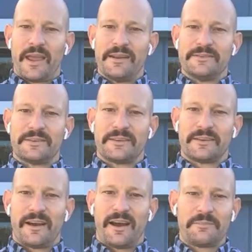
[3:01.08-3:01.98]
And
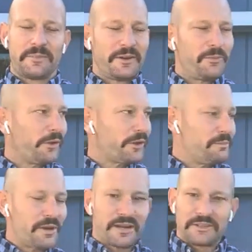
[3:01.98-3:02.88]
I'm going to welcome
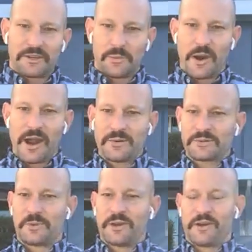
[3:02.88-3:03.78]
you guys to the warehouse.
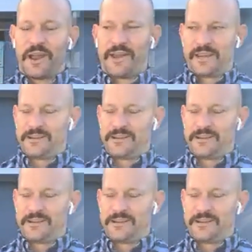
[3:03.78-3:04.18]
We are at a